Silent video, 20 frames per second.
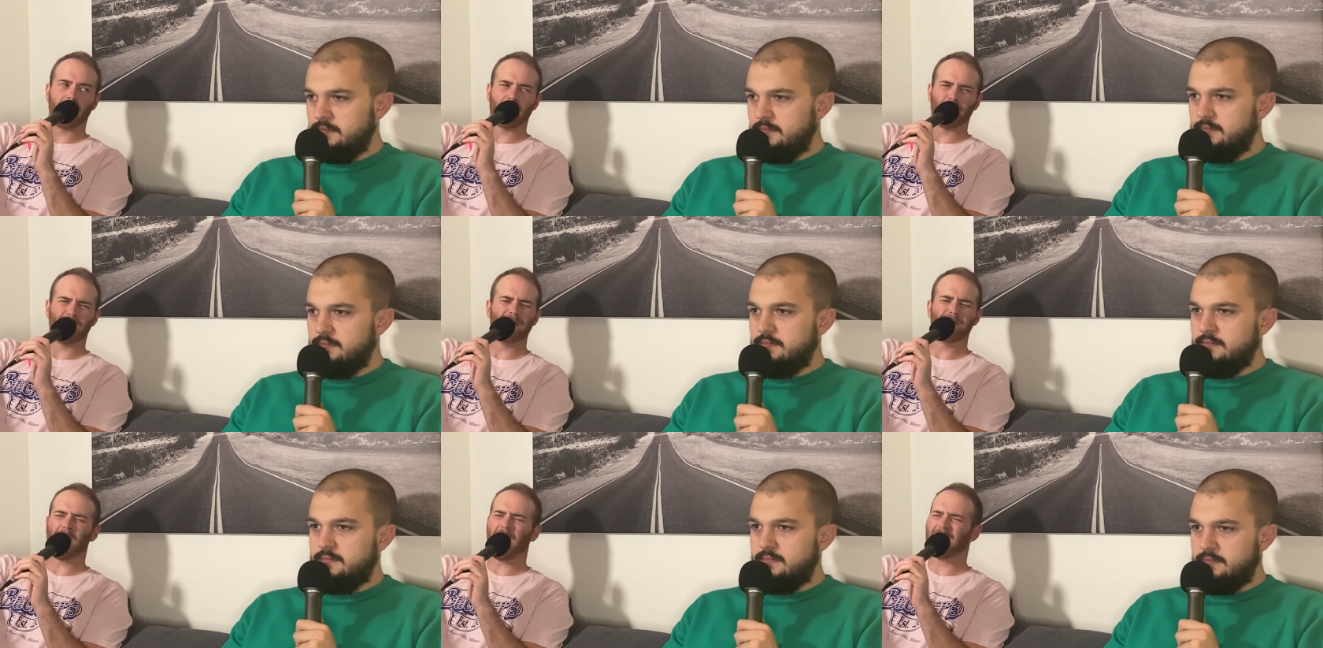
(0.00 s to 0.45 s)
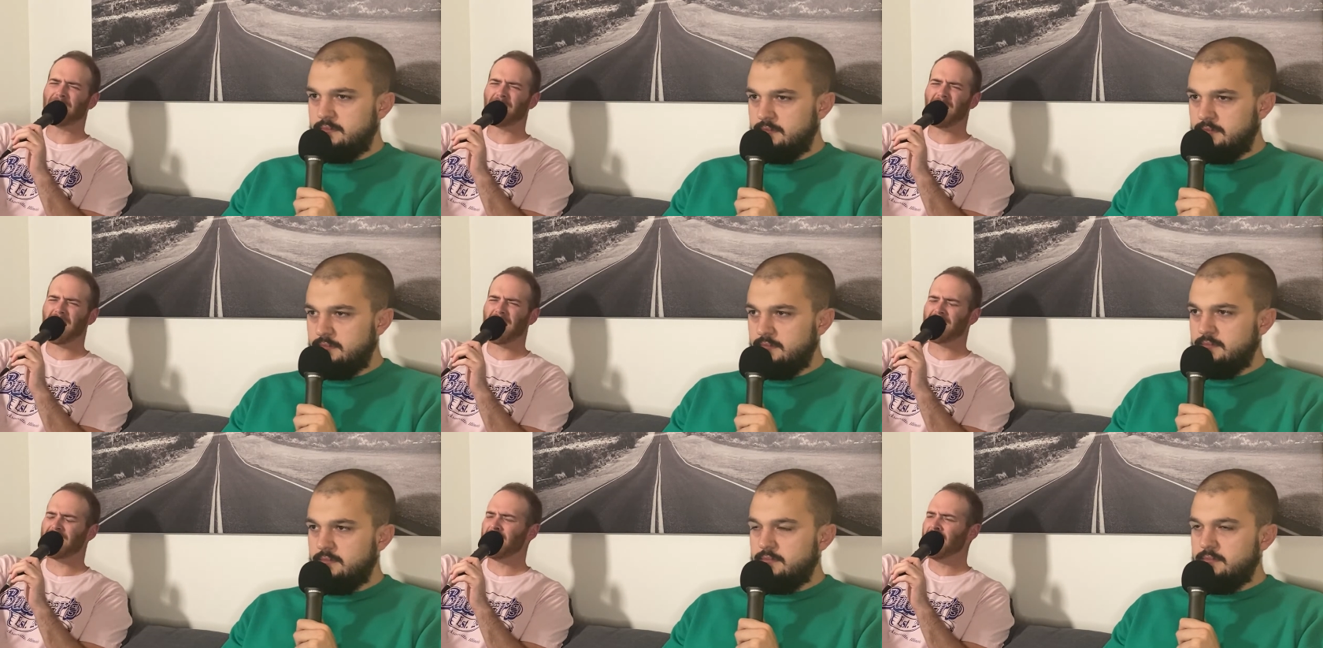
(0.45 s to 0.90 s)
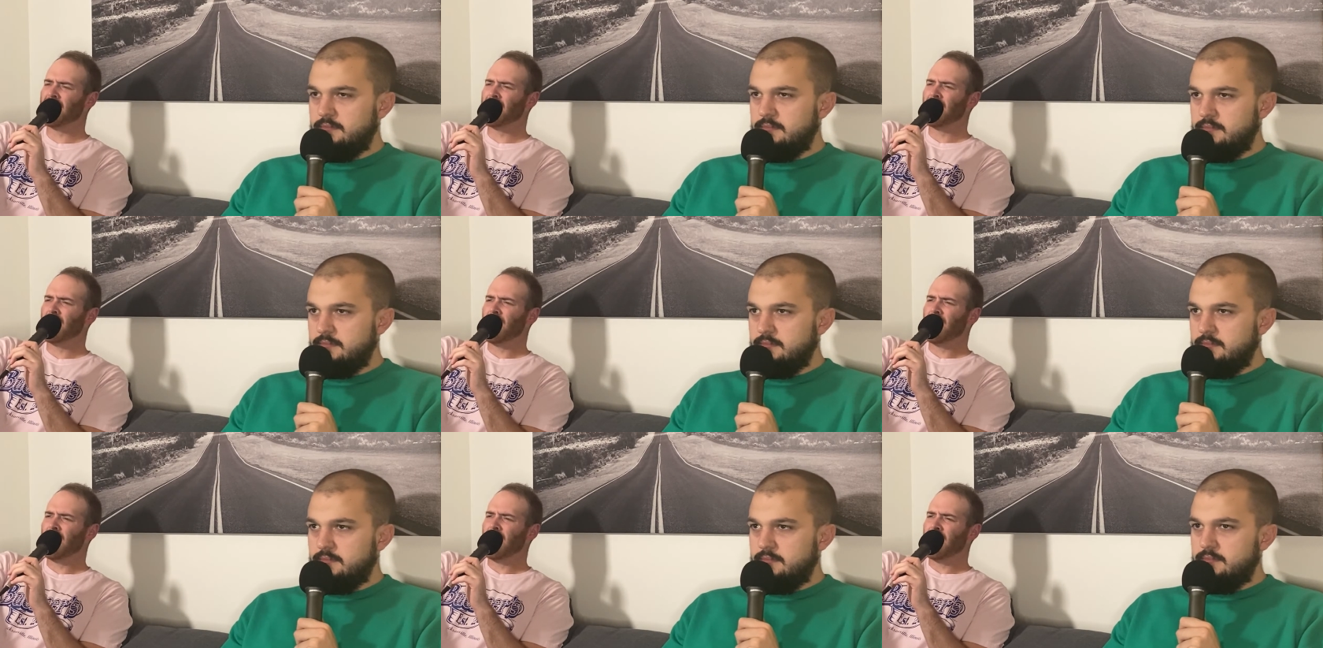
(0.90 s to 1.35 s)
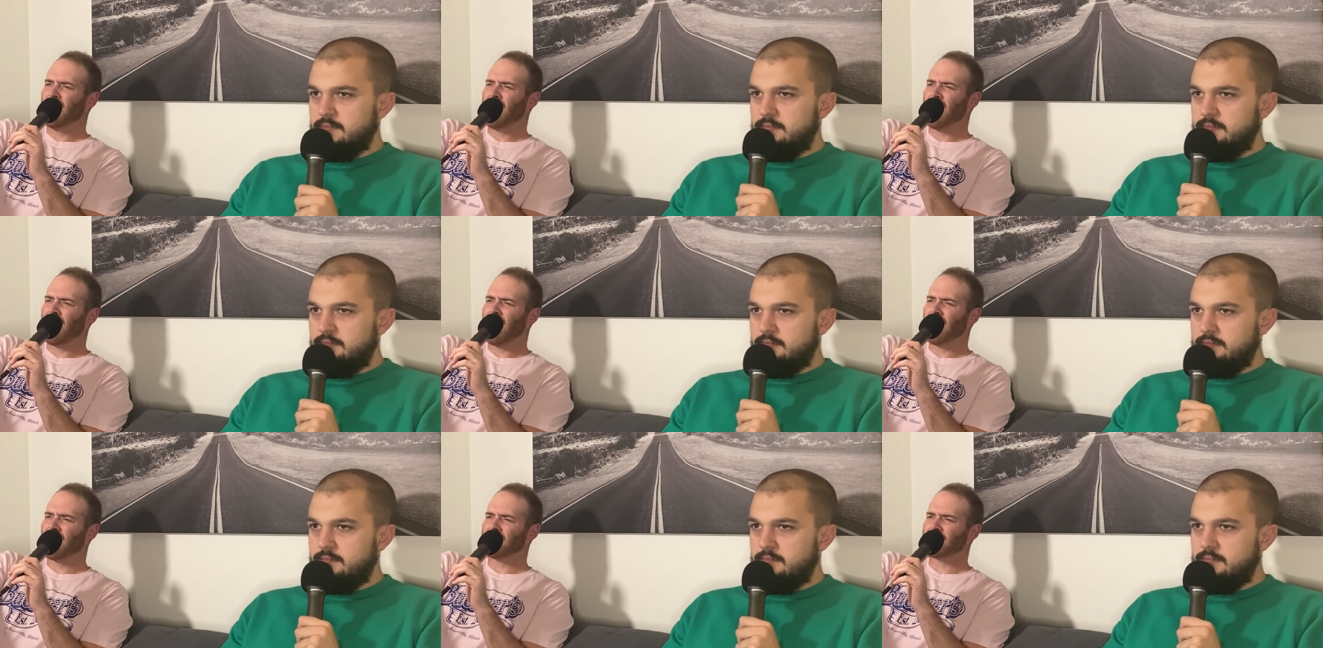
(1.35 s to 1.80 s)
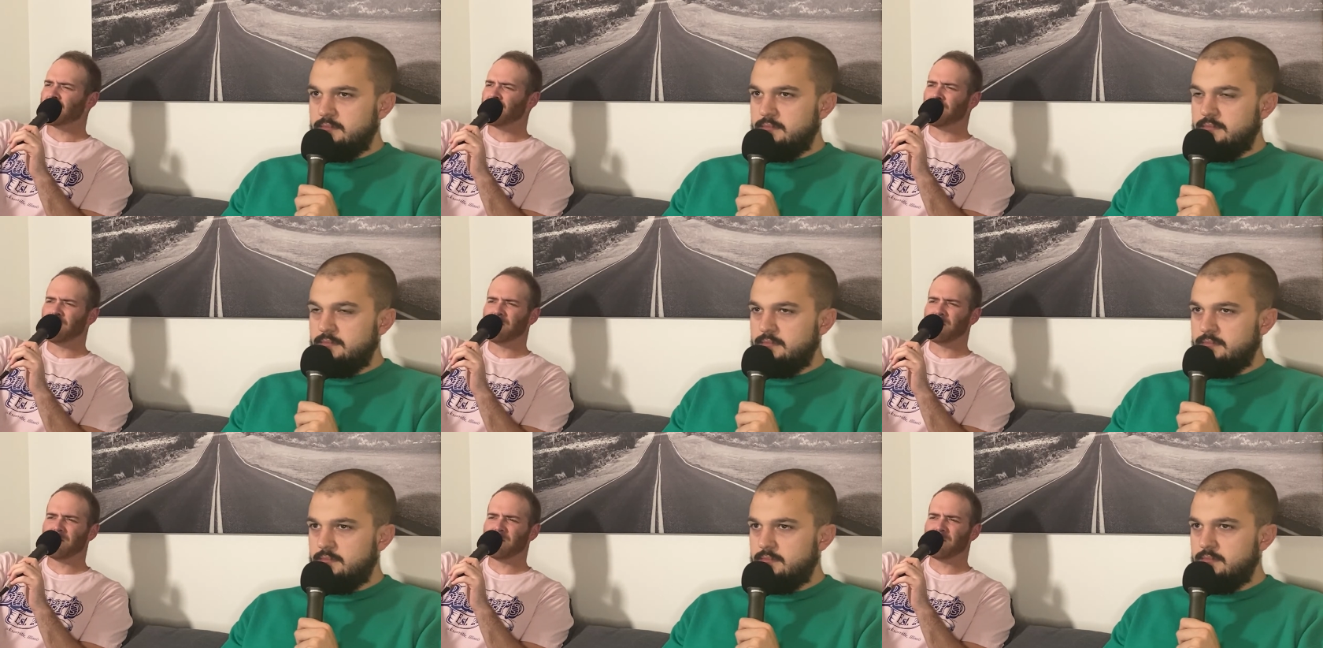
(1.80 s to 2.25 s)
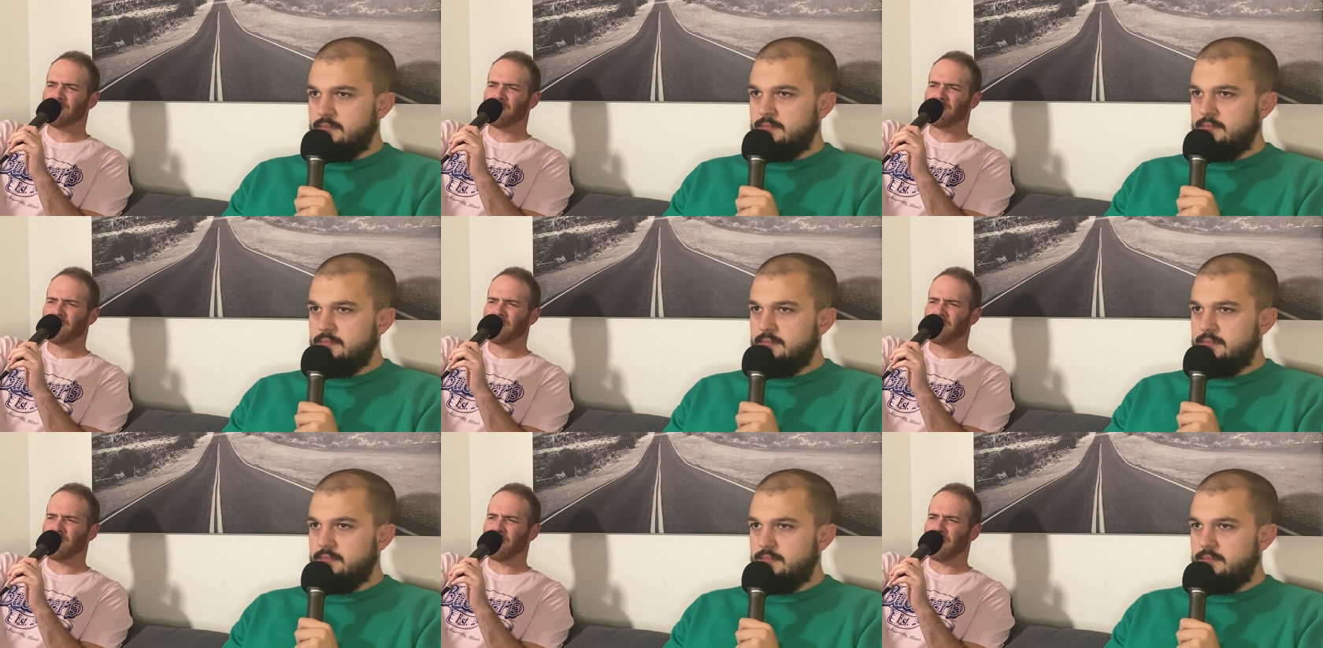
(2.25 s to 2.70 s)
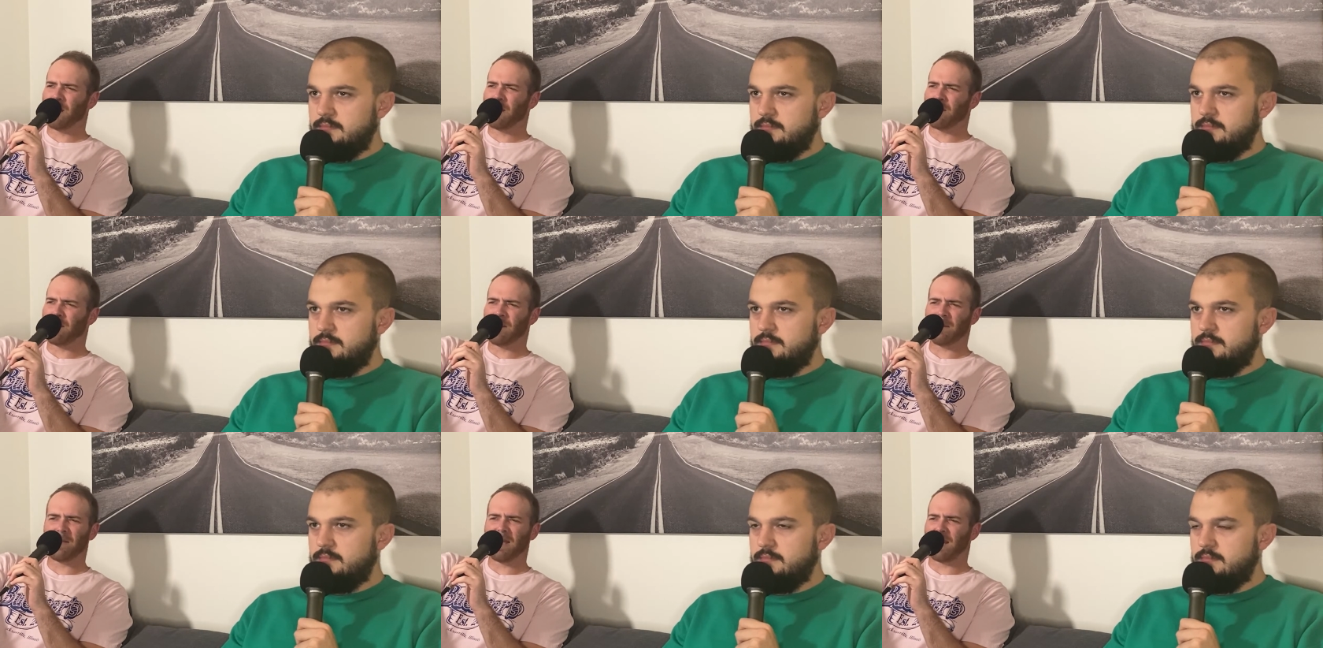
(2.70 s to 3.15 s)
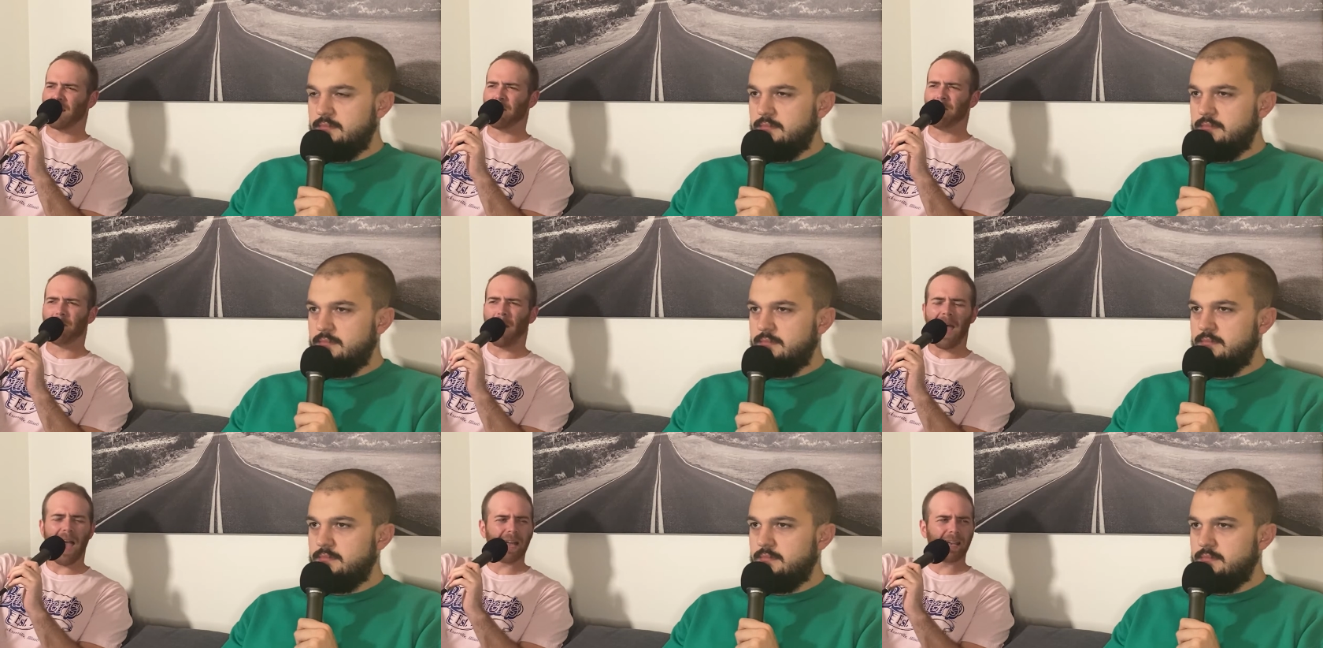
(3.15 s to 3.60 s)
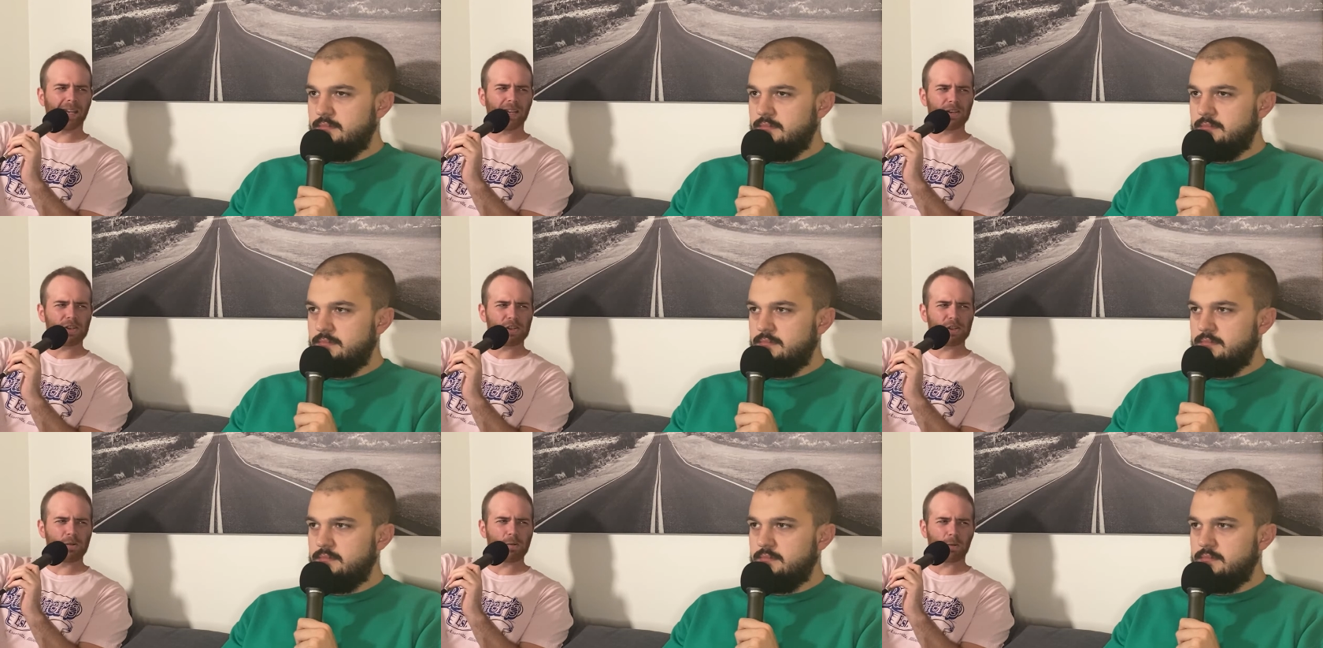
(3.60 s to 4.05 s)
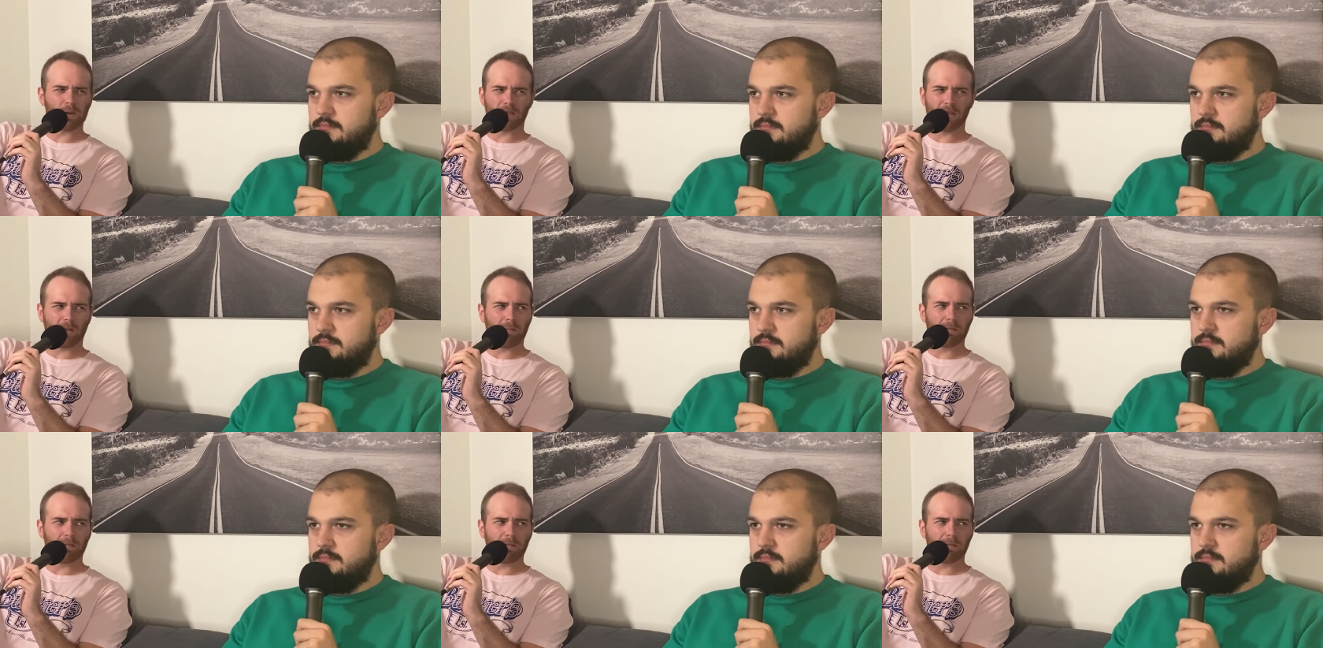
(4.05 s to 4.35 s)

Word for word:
Speaker 1: He might have had some maybe like a back issue or some.